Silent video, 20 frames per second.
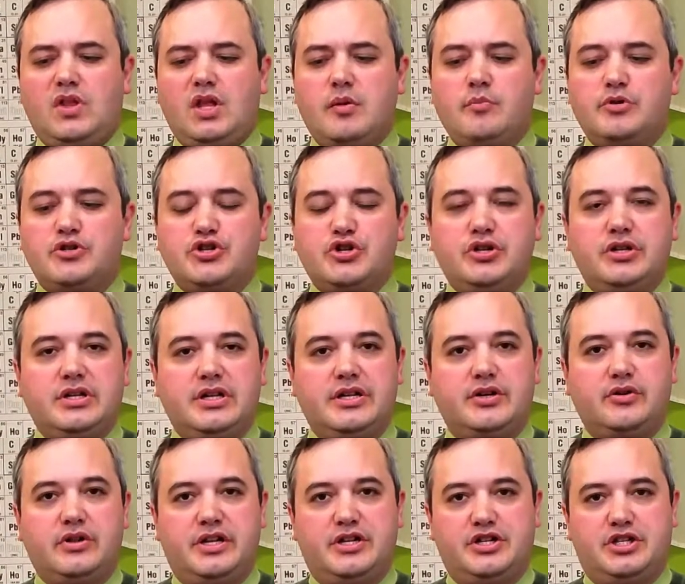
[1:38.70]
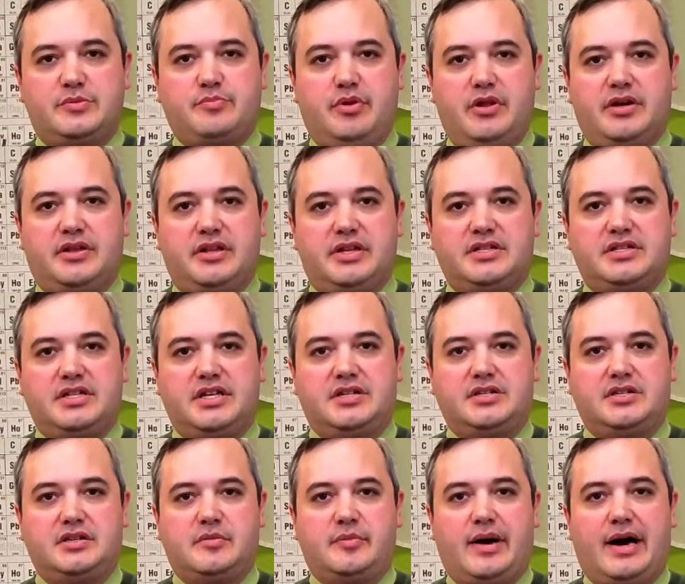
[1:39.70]
But you could literally just plug this
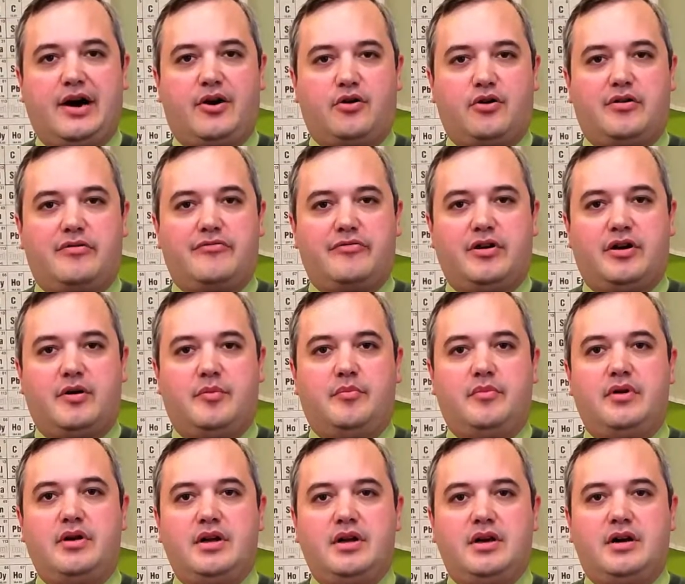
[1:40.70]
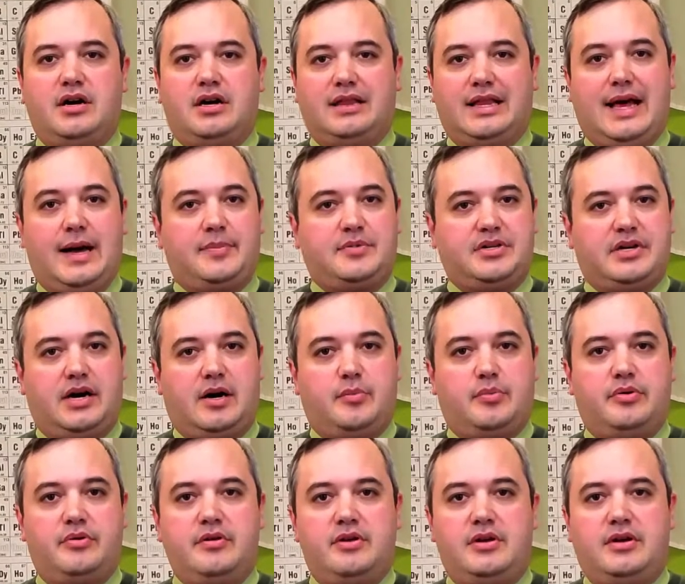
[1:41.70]
into the power from a laptop
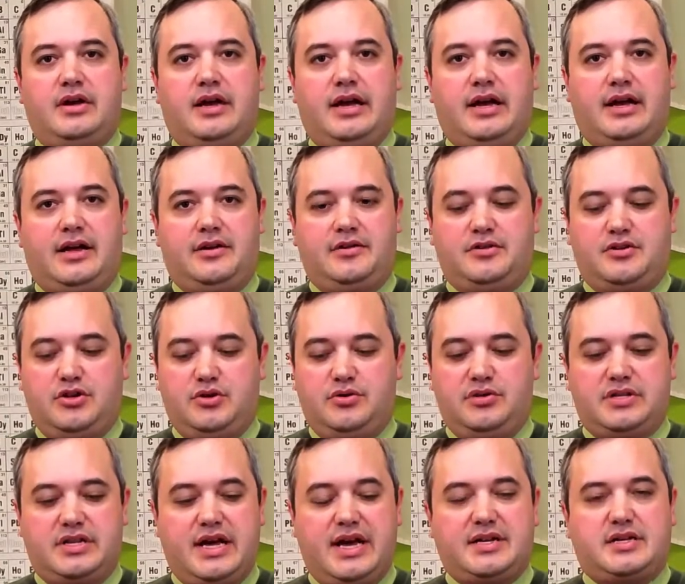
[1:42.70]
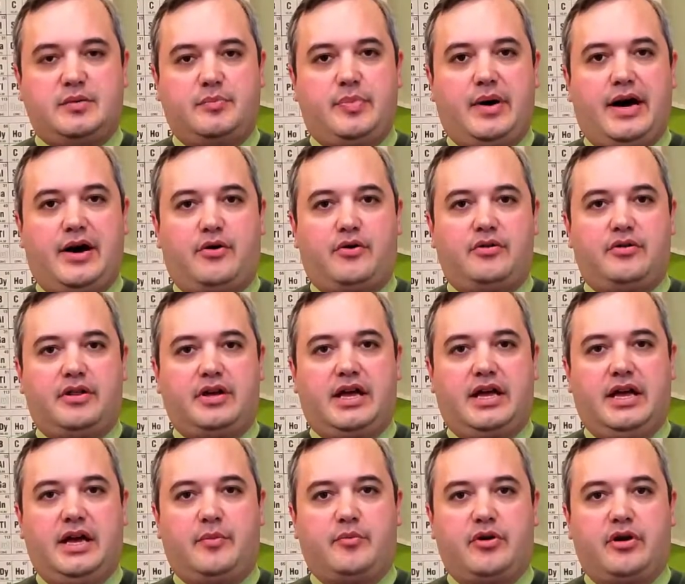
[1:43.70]
and use that to power the
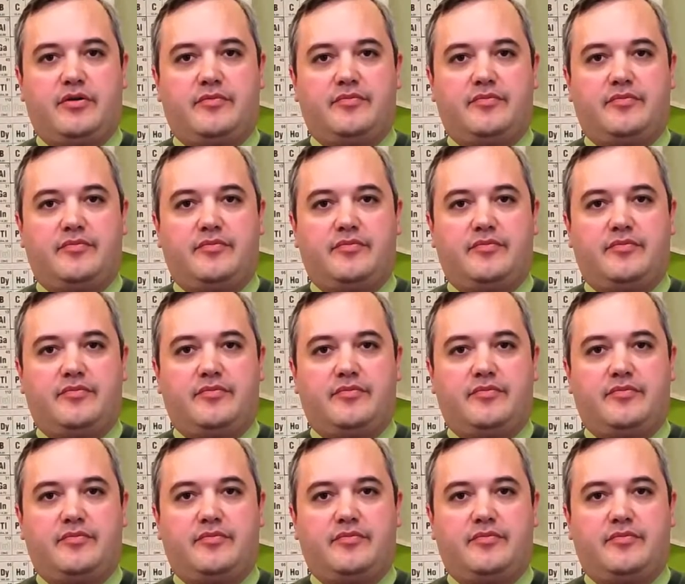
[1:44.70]
camera.